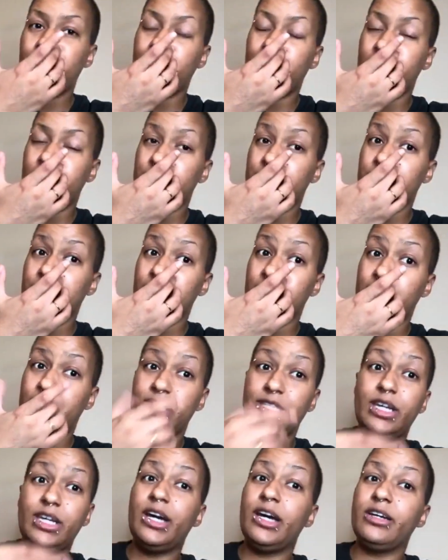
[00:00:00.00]
And shit
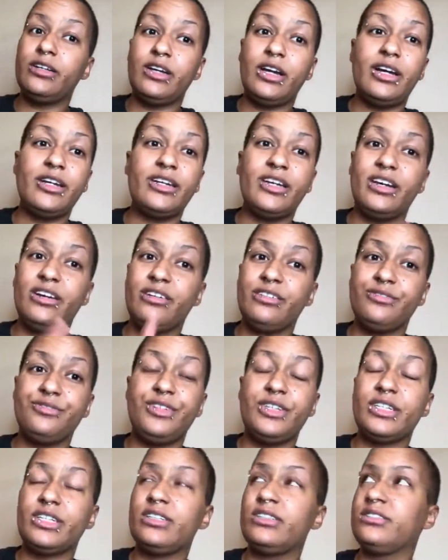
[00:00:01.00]
like that. I
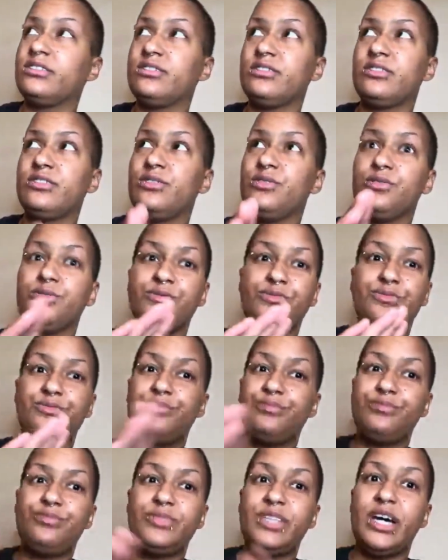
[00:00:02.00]
guarantee fuck it. There's no
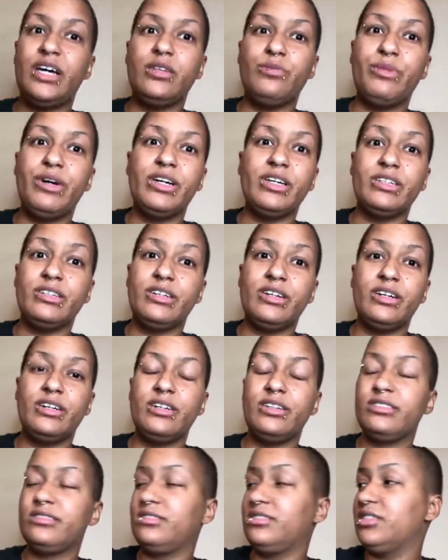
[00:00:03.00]
doubt
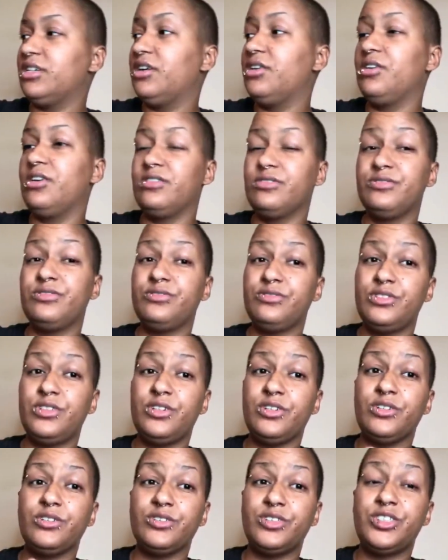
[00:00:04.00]
about it.
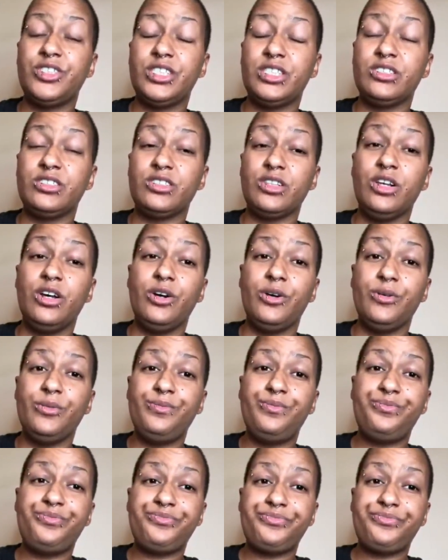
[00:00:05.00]
Her shit's low.